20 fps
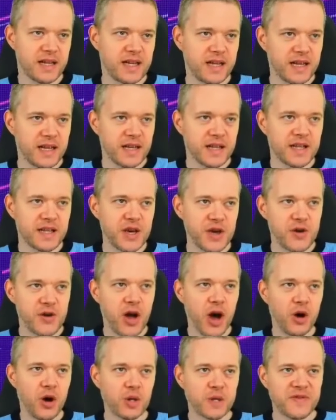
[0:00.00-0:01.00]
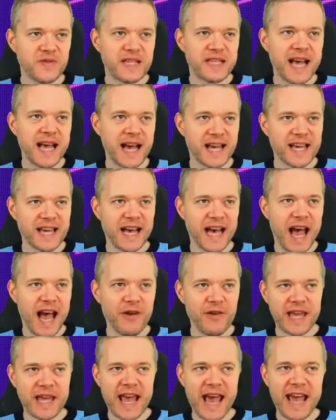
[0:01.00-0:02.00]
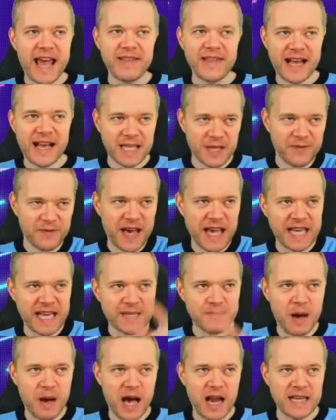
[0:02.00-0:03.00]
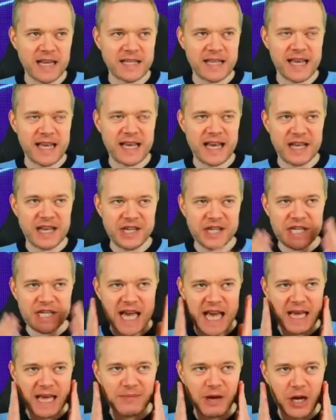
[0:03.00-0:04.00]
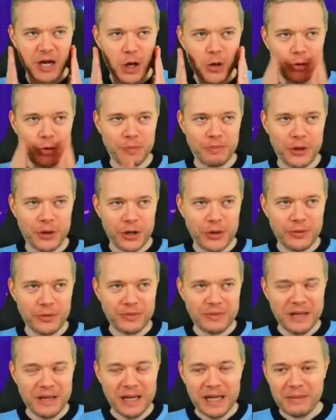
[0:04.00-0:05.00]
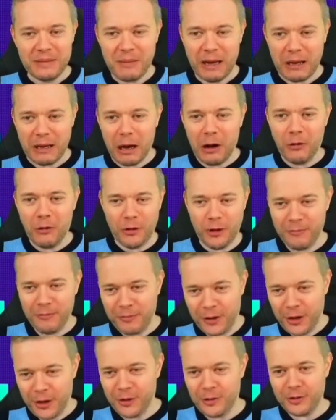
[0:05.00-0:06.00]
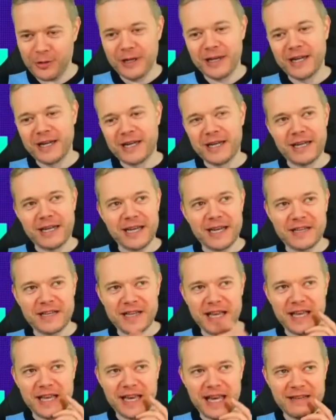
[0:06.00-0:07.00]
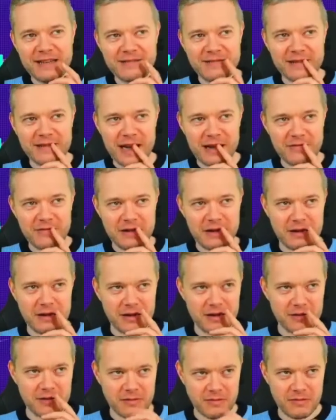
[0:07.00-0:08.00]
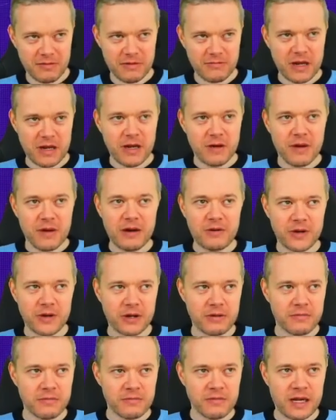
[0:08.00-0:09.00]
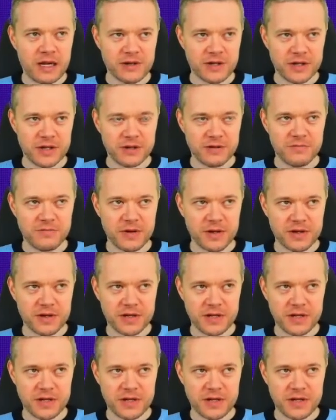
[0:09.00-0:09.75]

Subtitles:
2 goals for Saka. Harry Kane, that's a fake smile. He's thinking, shit, my golden boot. My golden boot. He's thinking, yeah, well done, well done. But